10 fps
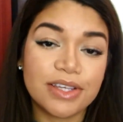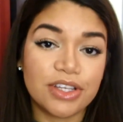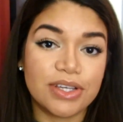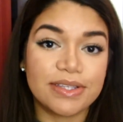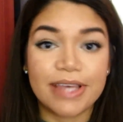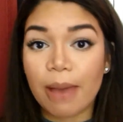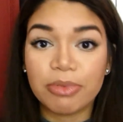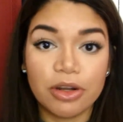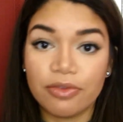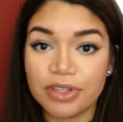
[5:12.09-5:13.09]
such as
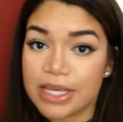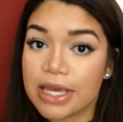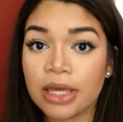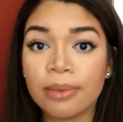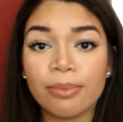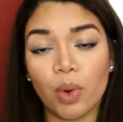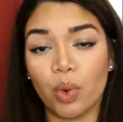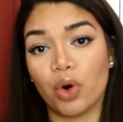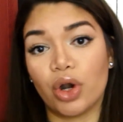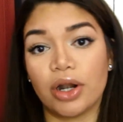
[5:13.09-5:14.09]
captain of a team
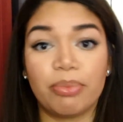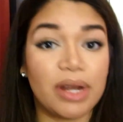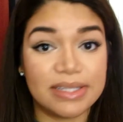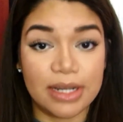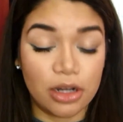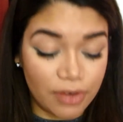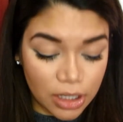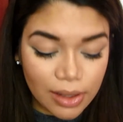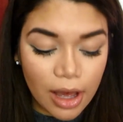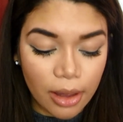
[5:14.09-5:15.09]
or president of a
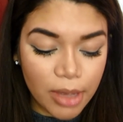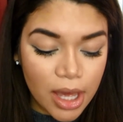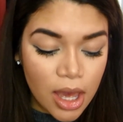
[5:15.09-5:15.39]
club.